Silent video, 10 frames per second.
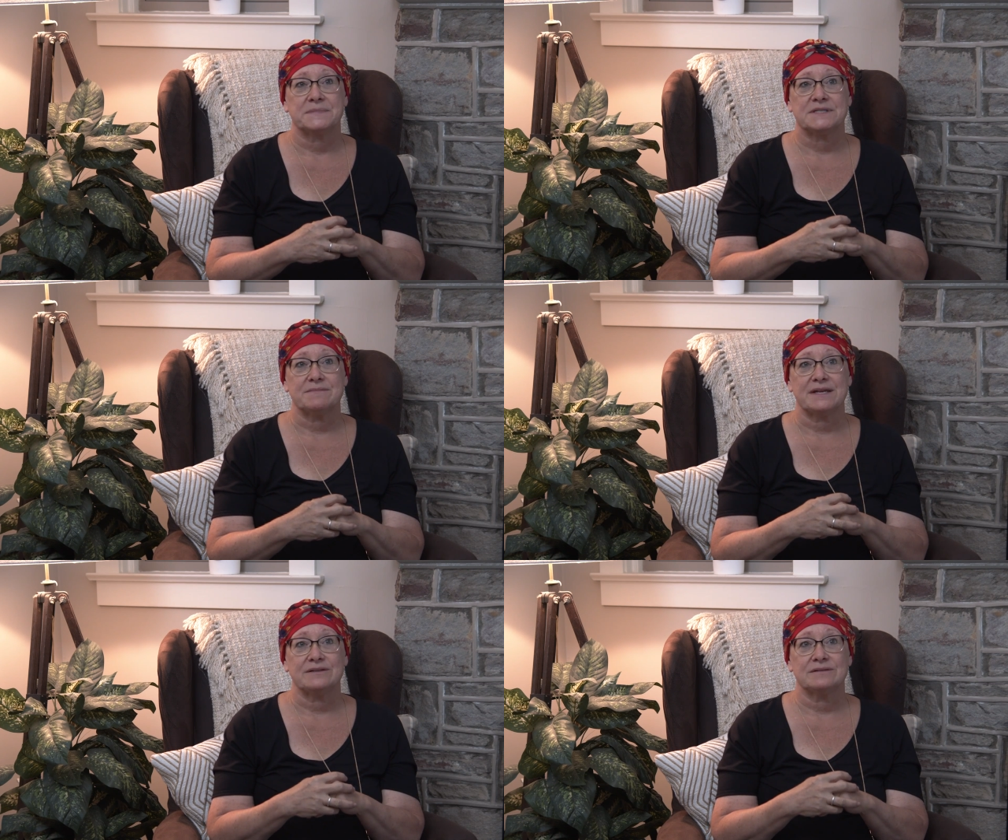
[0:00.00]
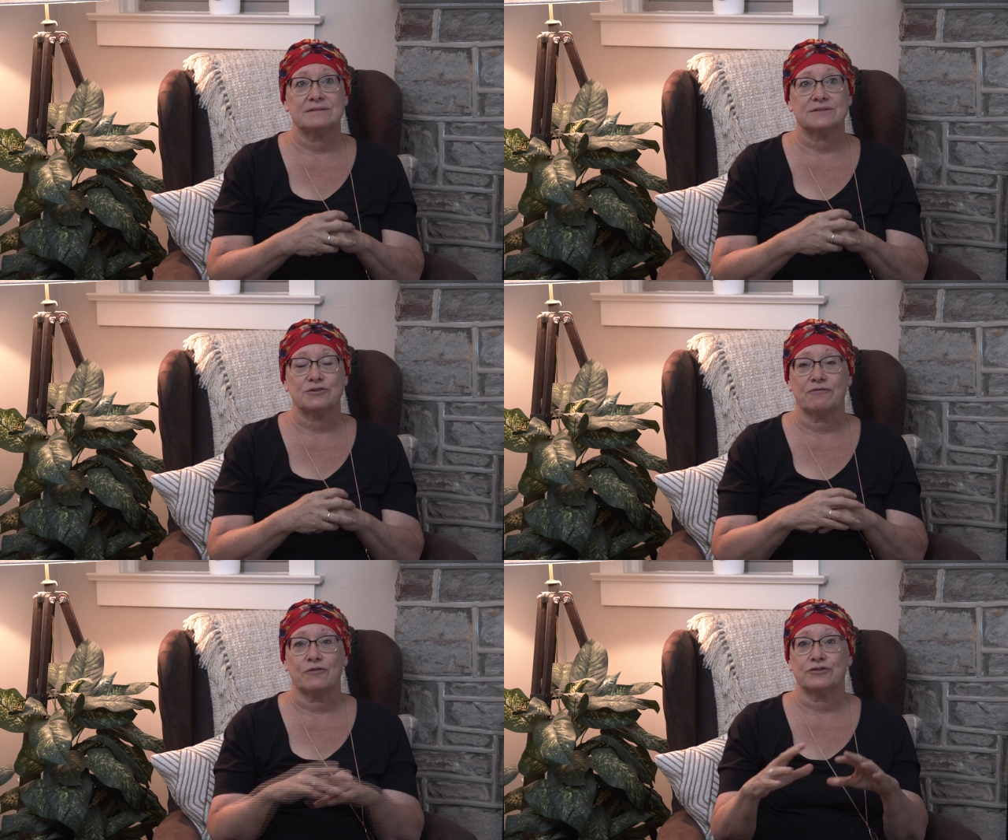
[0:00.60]
to me
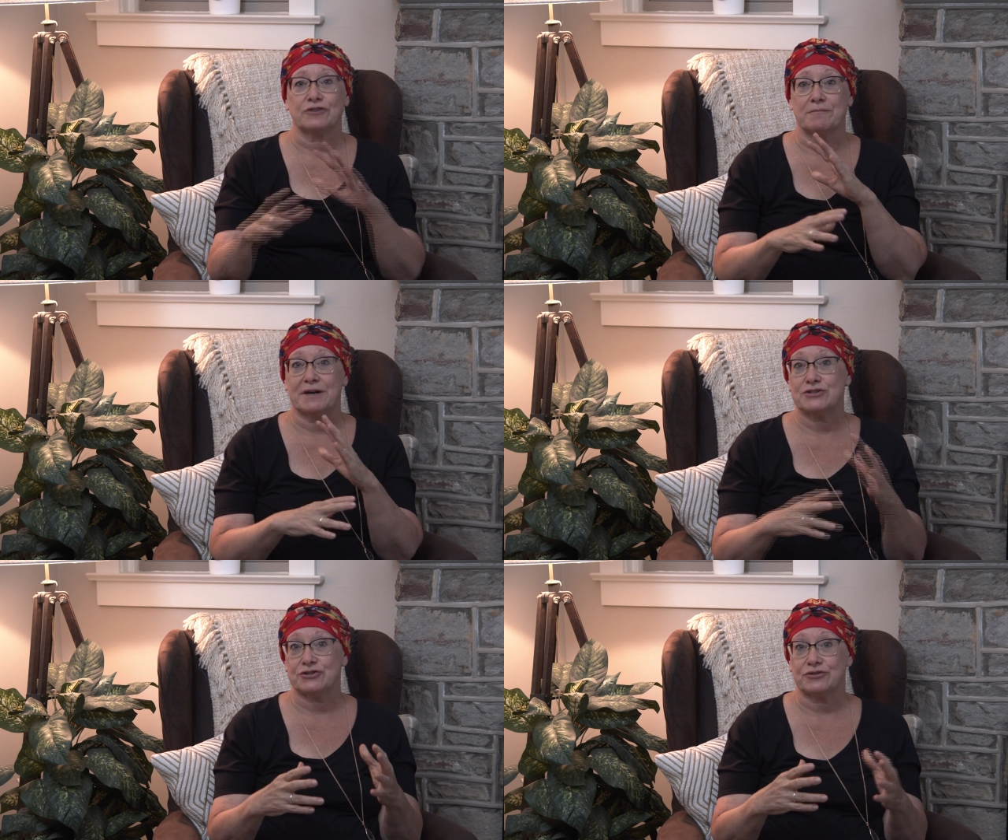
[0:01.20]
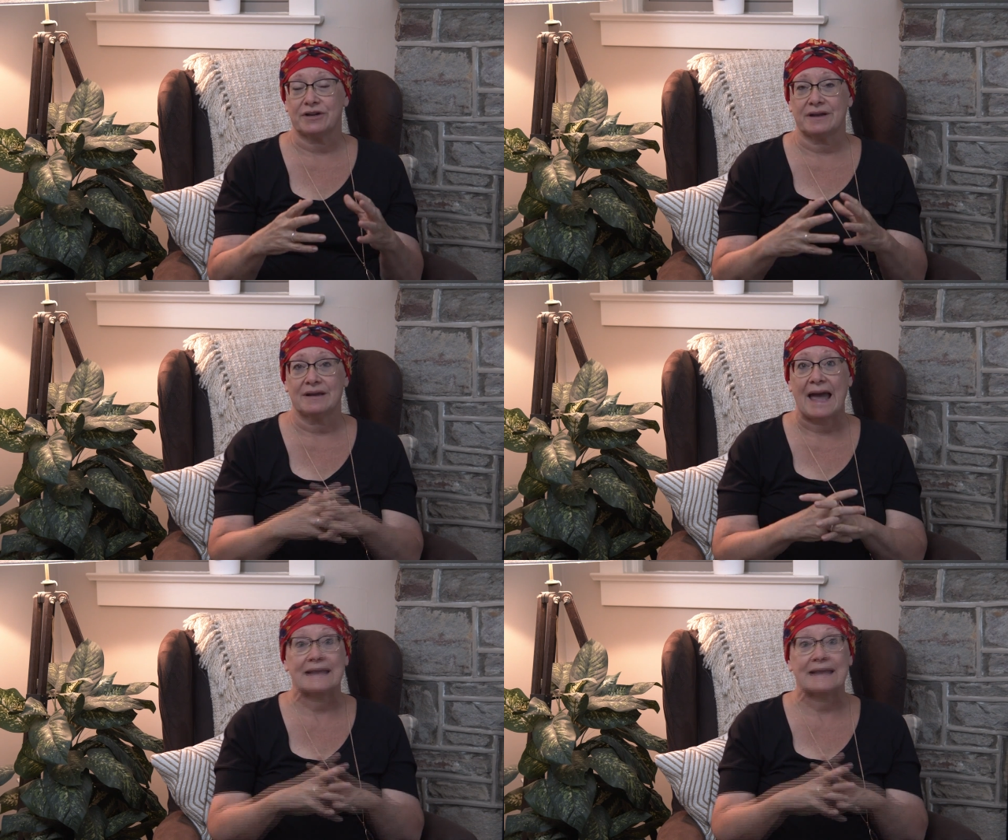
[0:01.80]
so far during my journey